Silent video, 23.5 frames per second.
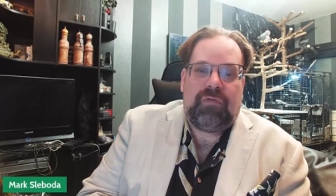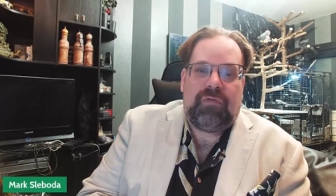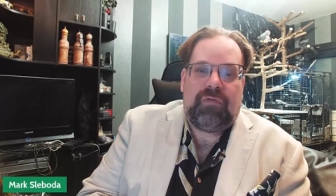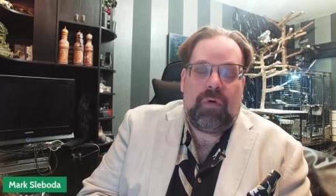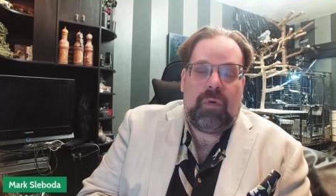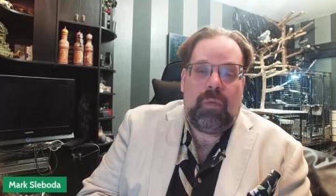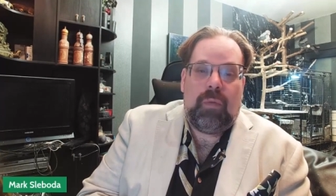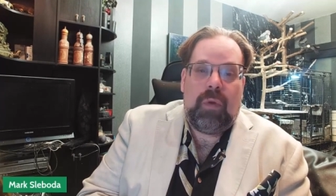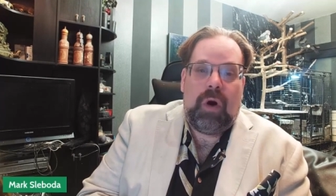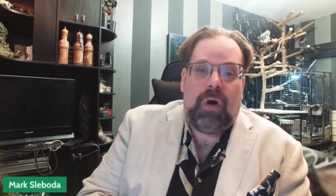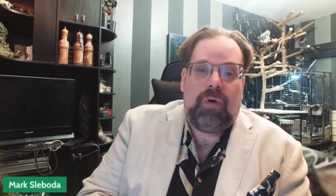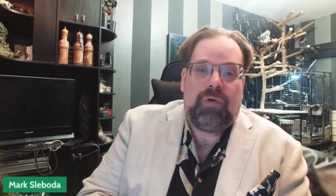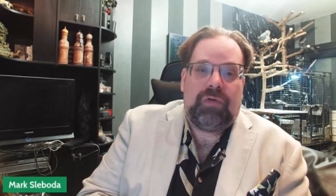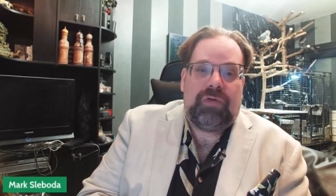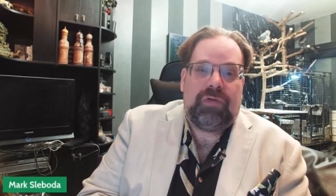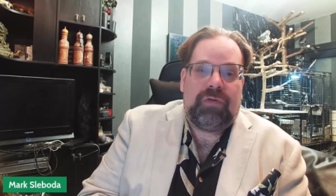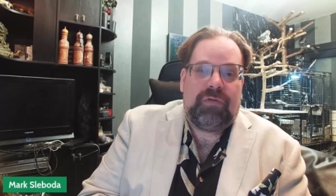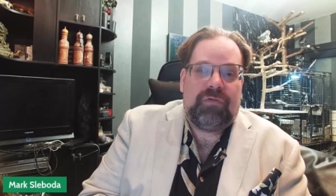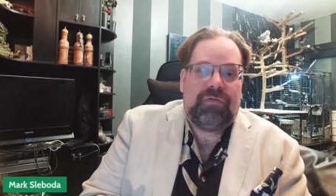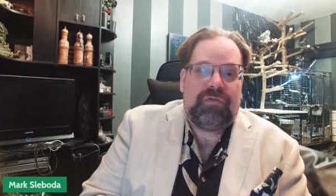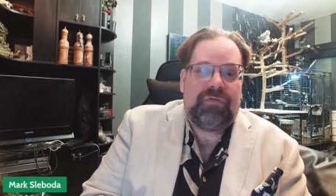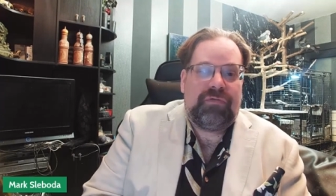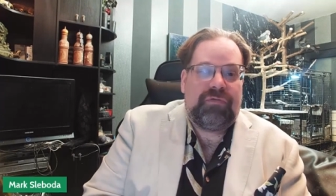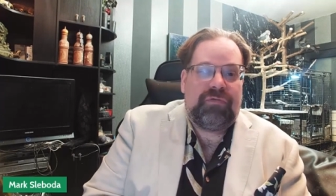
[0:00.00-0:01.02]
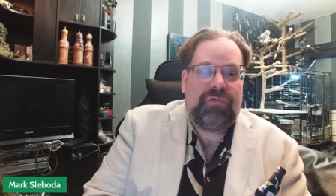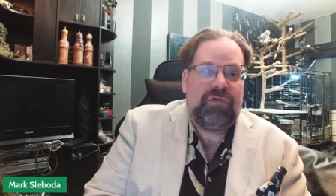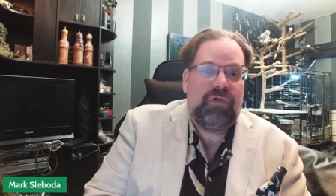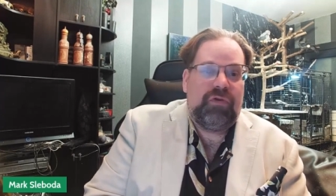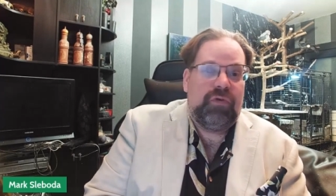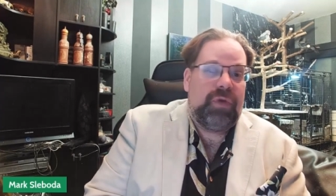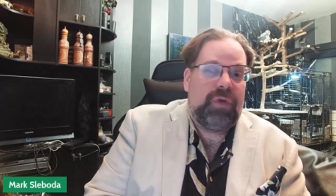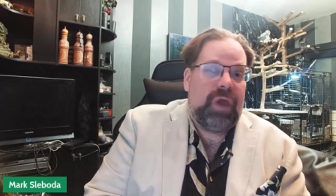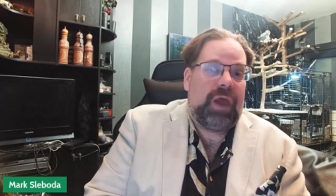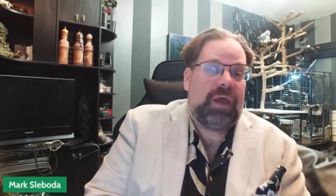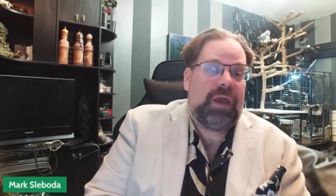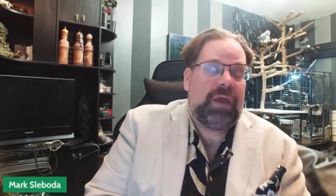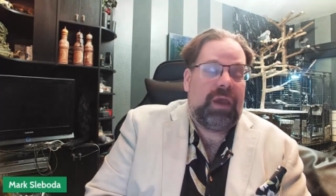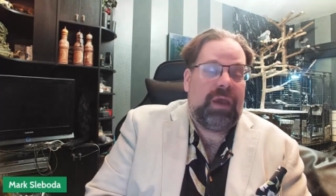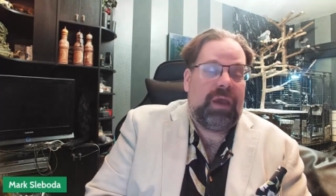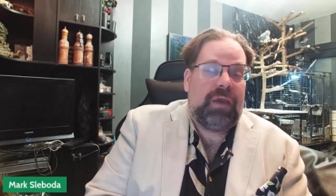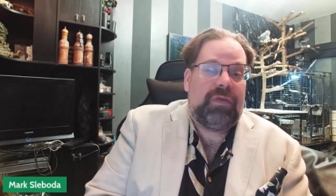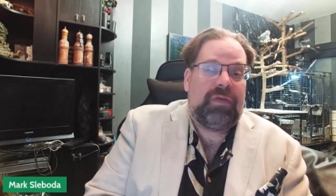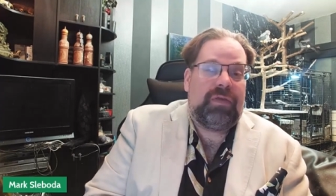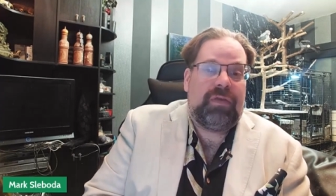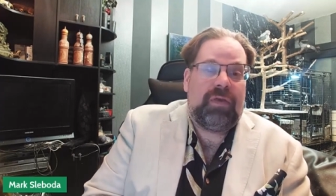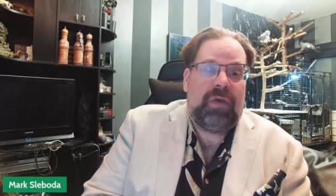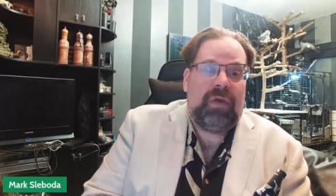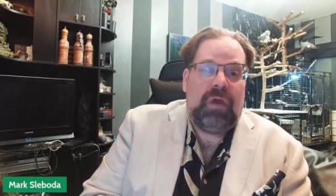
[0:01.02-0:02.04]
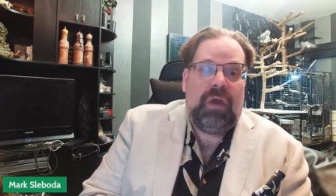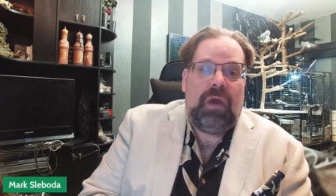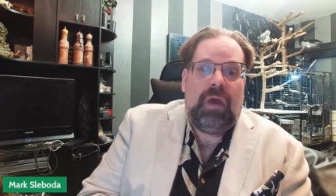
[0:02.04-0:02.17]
for most of two decades.